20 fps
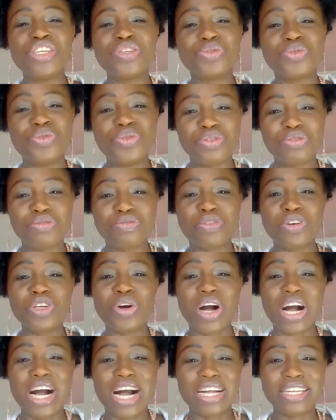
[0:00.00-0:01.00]
is good for
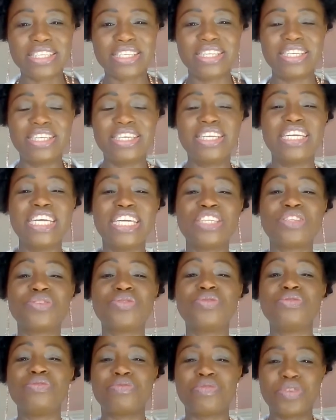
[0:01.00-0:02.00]
your heart,
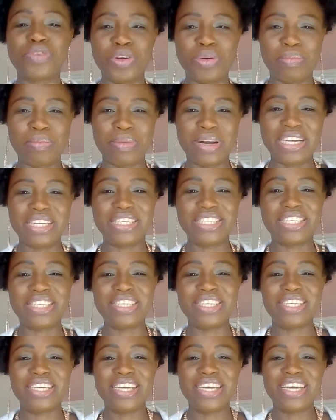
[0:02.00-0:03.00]
is good for your mind.